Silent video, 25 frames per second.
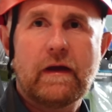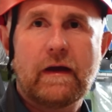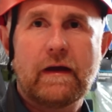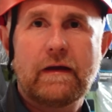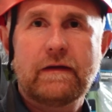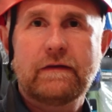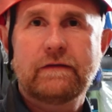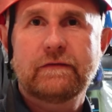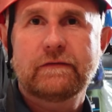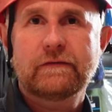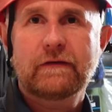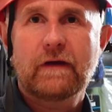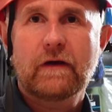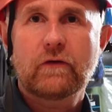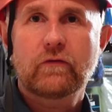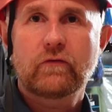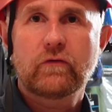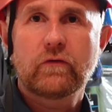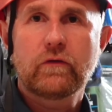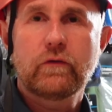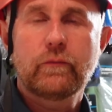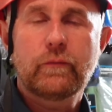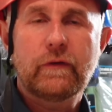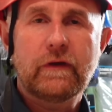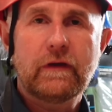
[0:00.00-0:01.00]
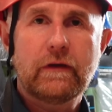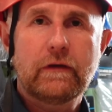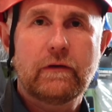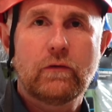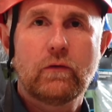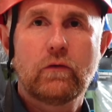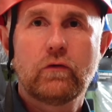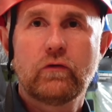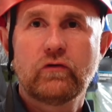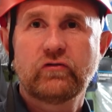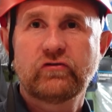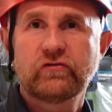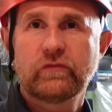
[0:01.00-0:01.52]
a scout group in
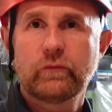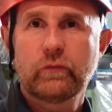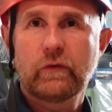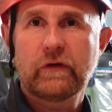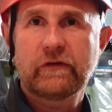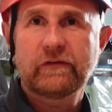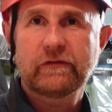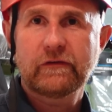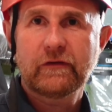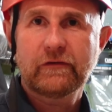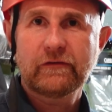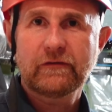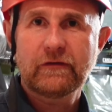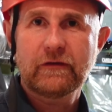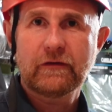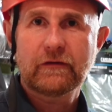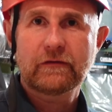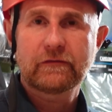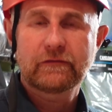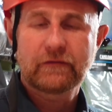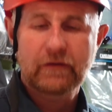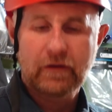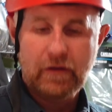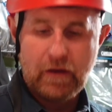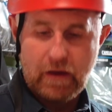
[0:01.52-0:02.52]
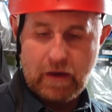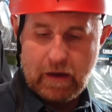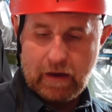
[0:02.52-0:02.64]
Horsham, West Sussex,